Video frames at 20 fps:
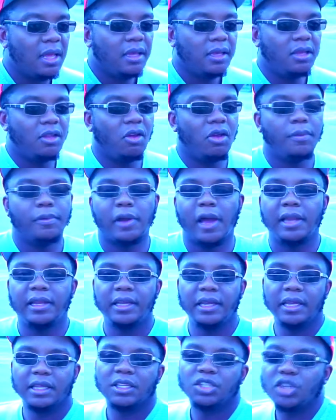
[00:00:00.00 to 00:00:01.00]
You know, even though I
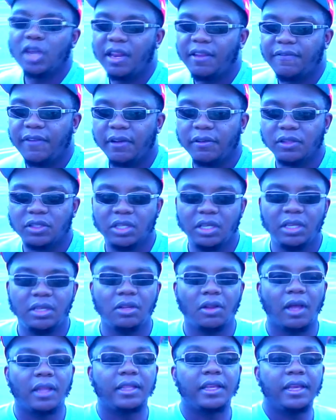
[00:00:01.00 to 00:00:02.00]
didn't get the shiny Ferroseed,
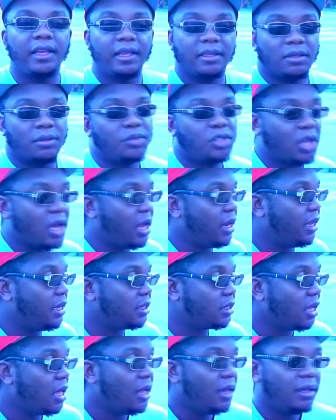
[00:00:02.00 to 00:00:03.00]
you know, I did get some shinies.